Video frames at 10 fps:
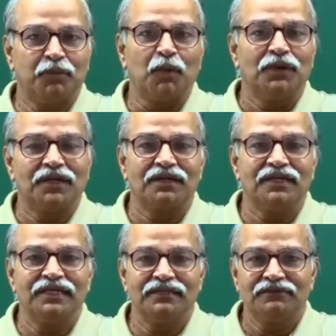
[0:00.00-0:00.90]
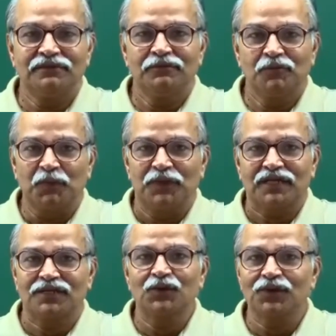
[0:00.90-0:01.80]

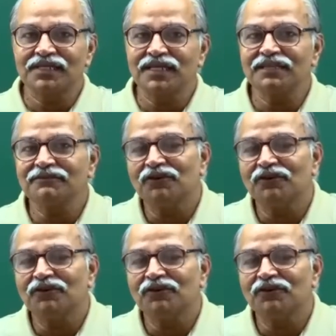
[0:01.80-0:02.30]
popular sources